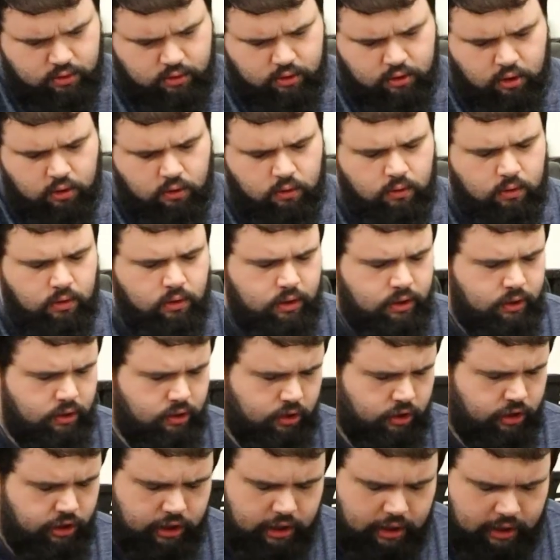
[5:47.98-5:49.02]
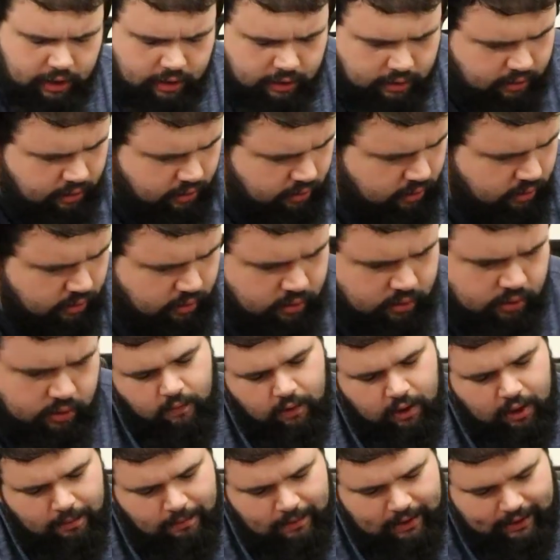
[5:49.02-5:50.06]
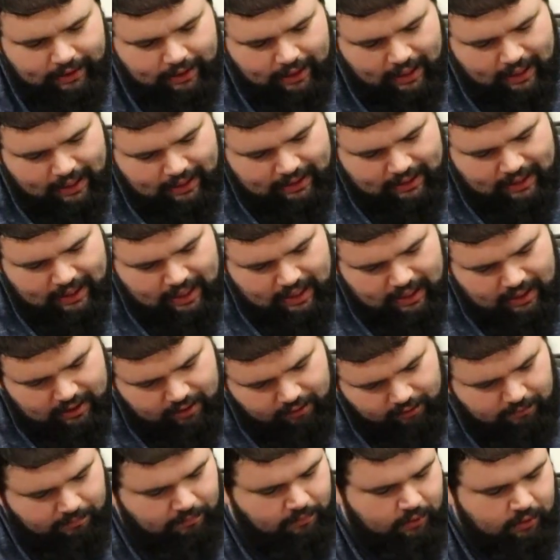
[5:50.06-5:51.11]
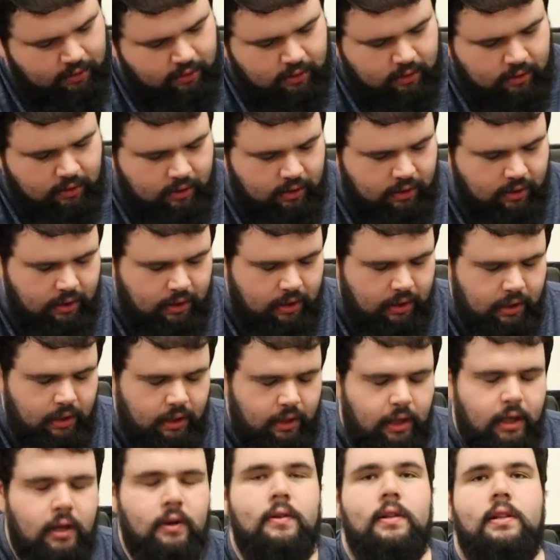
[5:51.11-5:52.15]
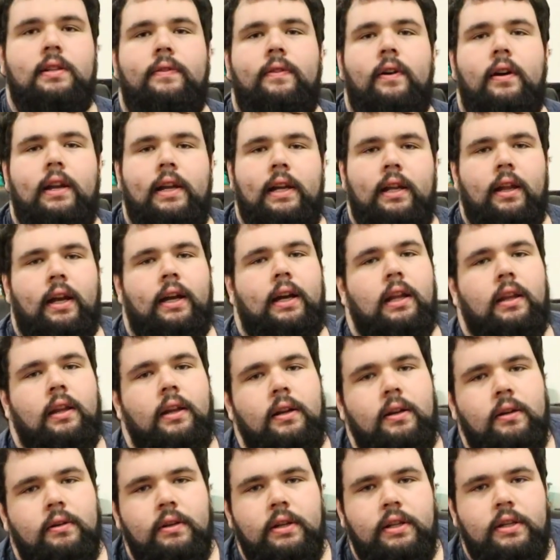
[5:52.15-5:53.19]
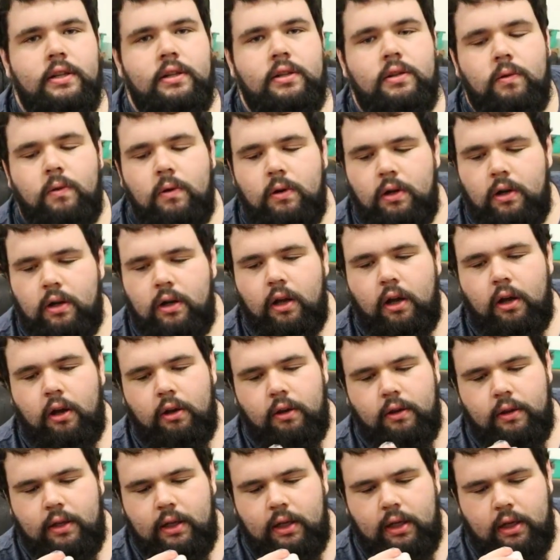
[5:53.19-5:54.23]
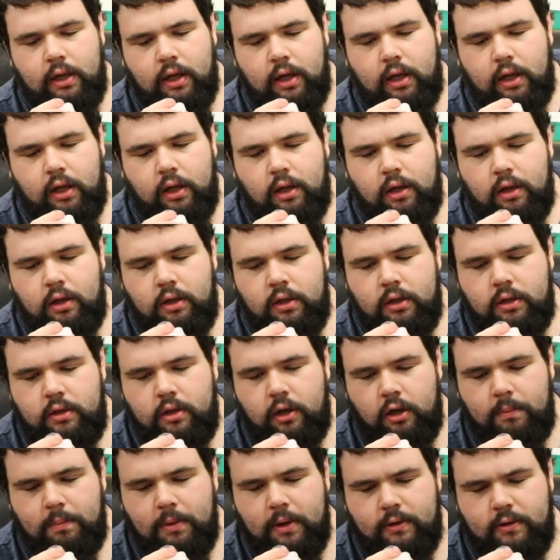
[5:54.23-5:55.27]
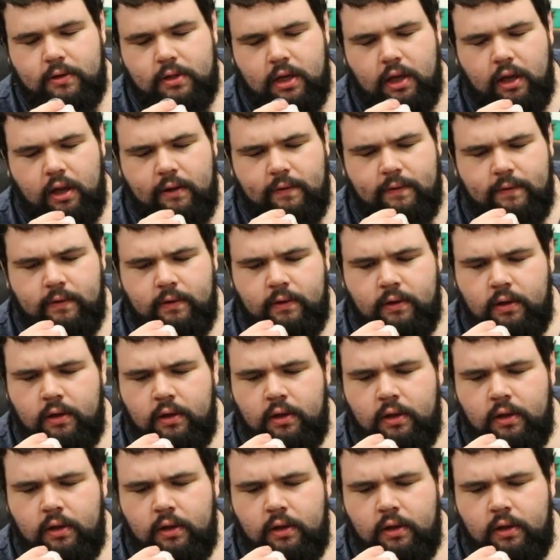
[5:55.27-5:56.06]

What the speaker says: Holy shit. Why are we goddamn? You know what's funny? Like, I literally just ordered all the turbo stuff.